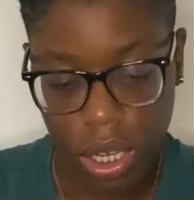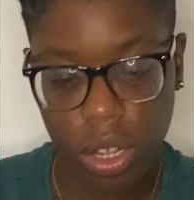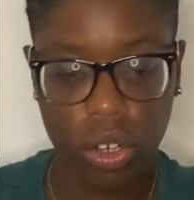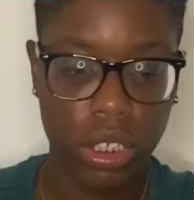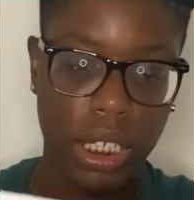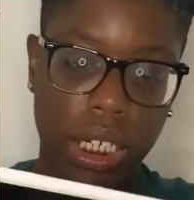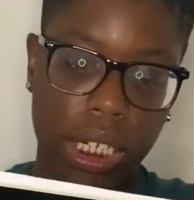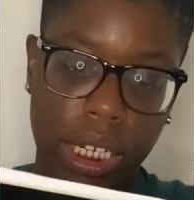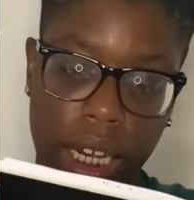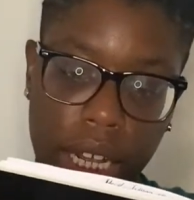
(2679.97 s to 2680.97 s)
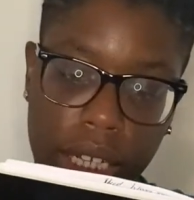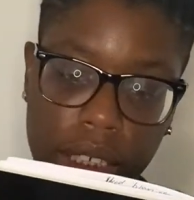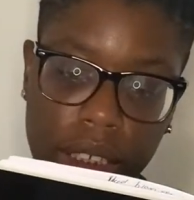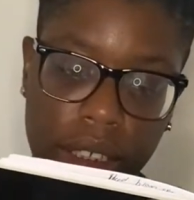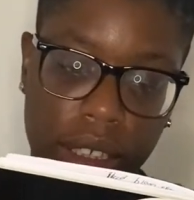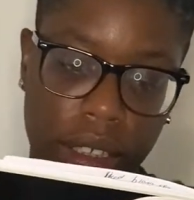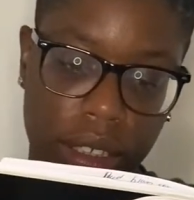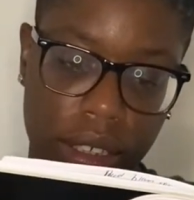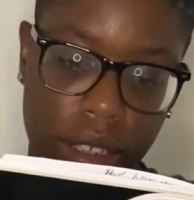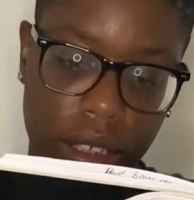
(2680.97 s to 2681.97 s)
Hold on.
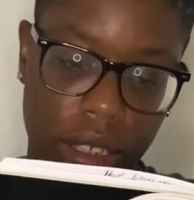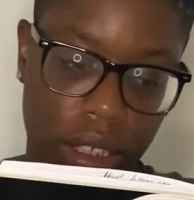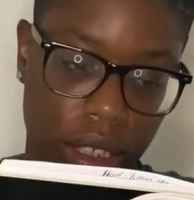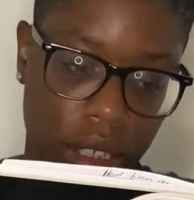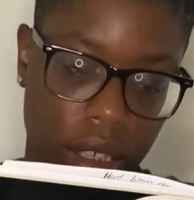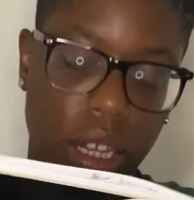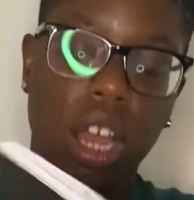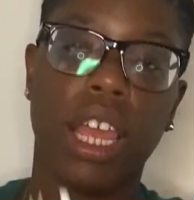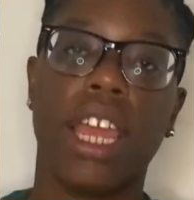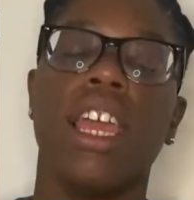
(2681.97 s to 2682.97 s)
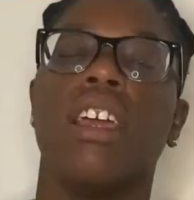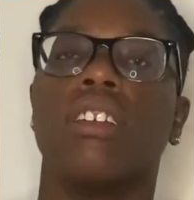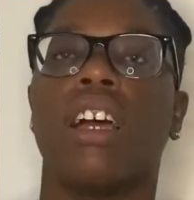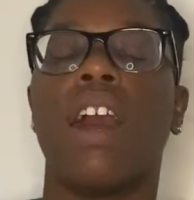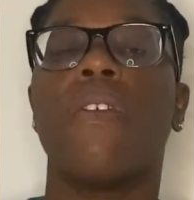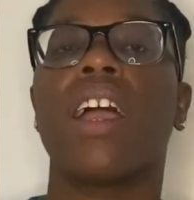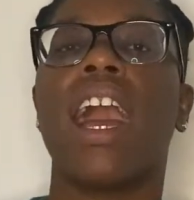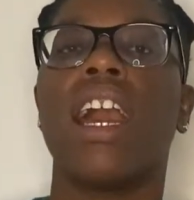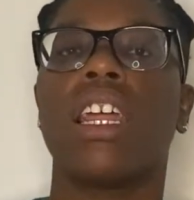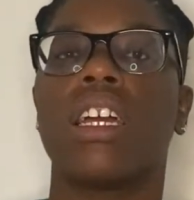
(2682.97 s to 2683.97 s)
Okay. I forgot
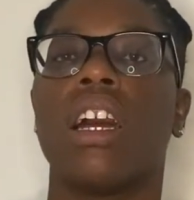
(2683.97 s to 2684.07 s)
how